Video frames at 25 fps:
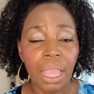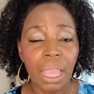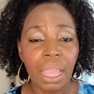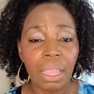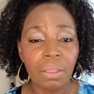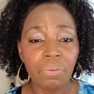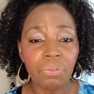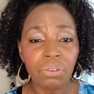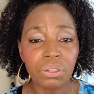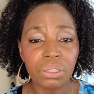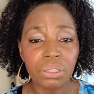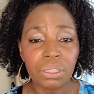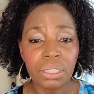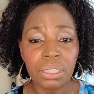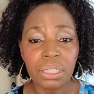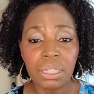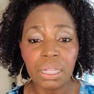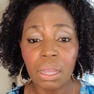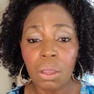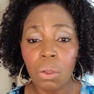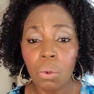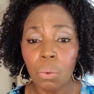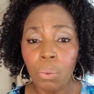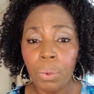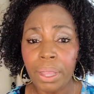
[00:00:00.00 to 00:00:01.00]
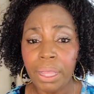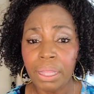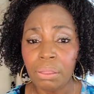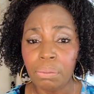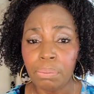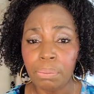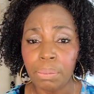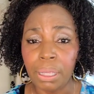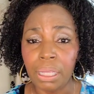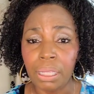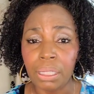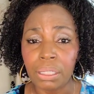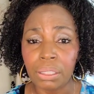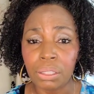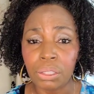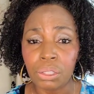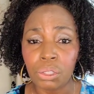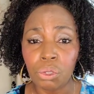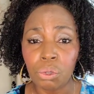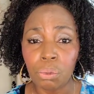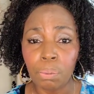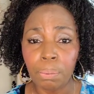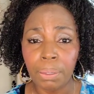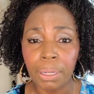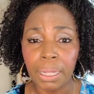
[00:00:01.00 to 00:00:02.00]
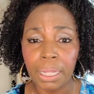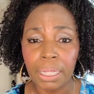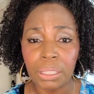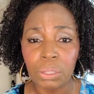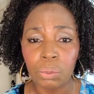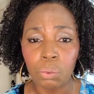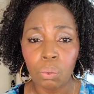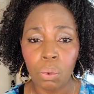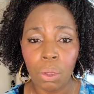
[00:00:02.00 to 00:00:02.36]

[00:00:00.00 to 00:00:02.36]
If you're still with me, Zooplus